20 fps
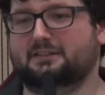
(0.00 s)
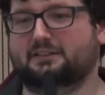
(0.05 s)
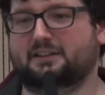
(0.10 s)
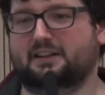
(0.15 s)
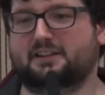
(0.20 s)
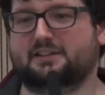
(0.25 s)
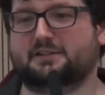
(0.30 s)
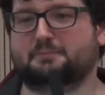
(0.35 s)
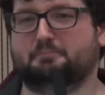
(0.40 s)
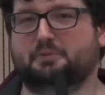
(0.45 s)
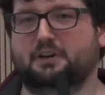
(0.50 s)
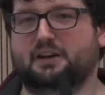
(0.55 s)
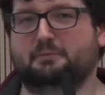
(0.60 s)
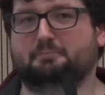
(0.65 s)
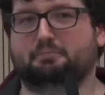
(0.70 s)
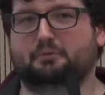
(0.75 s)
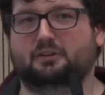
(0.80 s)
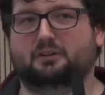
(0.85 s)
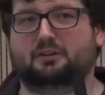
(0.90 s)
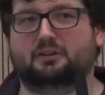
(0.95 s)
these
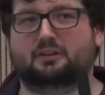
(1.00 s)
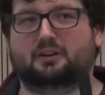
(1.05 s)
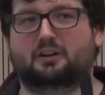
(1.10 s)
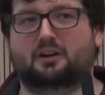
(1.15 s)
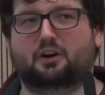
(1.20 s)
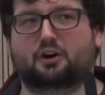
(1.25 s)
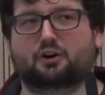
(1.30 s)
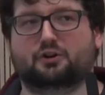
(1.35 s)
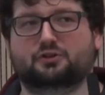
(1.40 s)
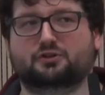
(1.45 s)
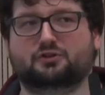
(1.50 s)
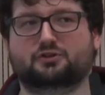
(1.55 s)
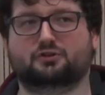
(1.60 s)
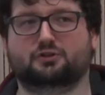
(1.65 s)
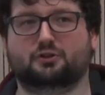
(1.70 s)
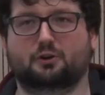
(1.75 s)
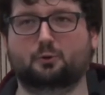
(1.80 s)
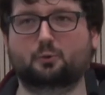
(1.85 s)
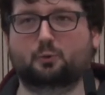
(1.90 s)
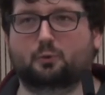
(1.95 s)
people are
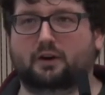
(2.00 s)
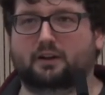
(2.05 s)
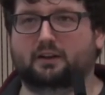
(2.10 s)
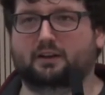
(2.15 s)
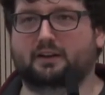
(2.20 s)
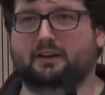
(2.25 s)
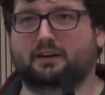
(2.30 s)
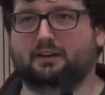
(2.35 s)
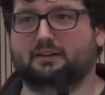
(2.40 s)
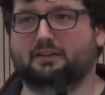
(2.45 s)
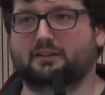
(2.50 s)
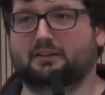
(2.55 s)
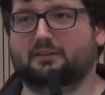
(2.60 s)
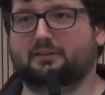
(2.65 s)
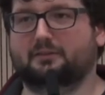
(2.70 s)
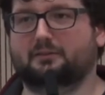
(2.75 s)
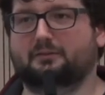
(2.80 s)
so willing